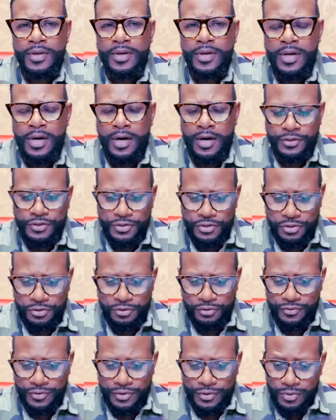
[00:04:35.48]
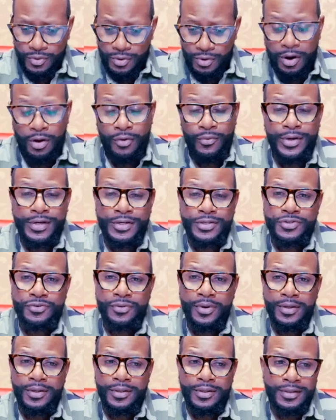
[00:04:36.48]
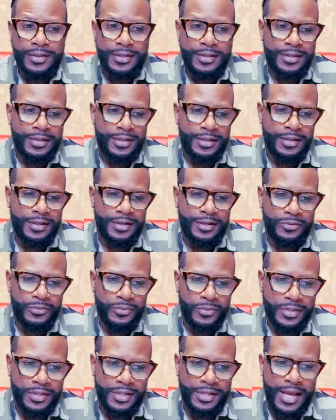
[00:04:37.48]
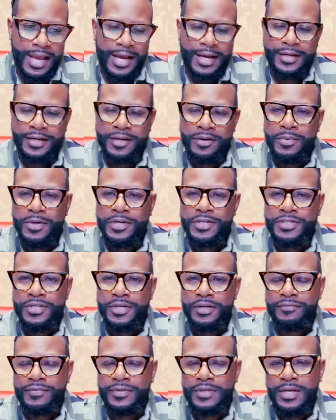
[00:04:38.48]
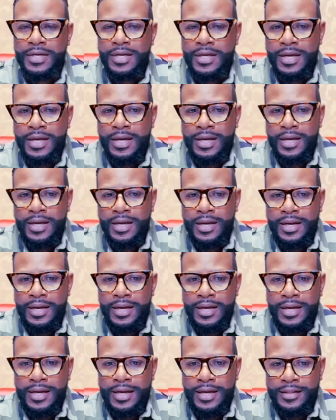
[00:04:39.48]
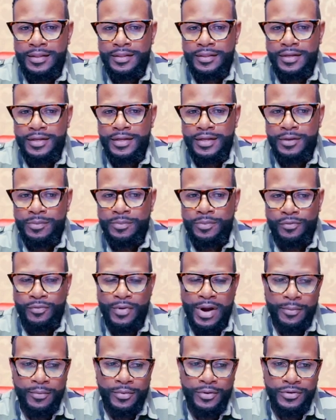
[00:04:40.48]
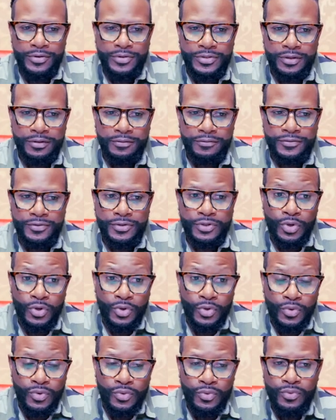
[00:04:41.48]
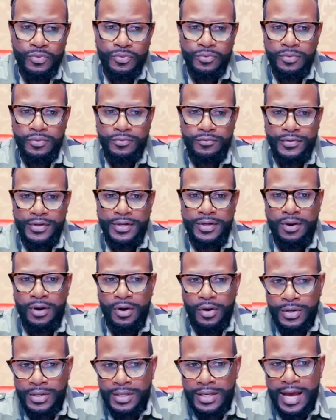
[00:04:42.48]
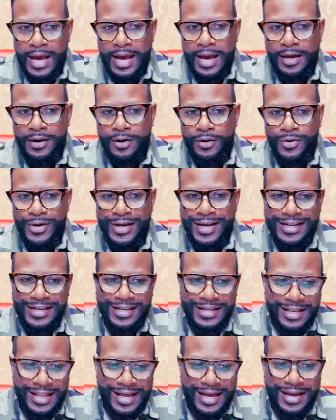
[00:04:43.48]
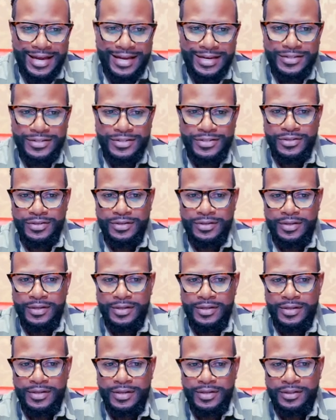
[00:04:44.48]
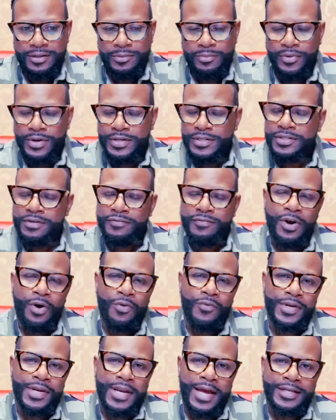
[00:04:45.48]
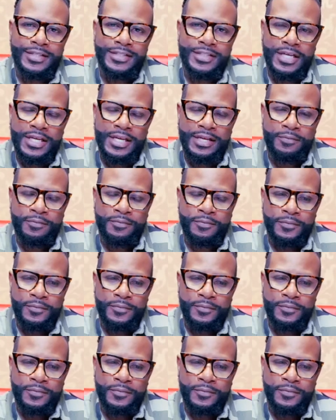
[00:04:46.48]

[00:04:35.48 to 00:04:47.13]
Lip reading: Our children who are already struggling with the academic shift and the parameters of school via online or in class in the presence of COVID-19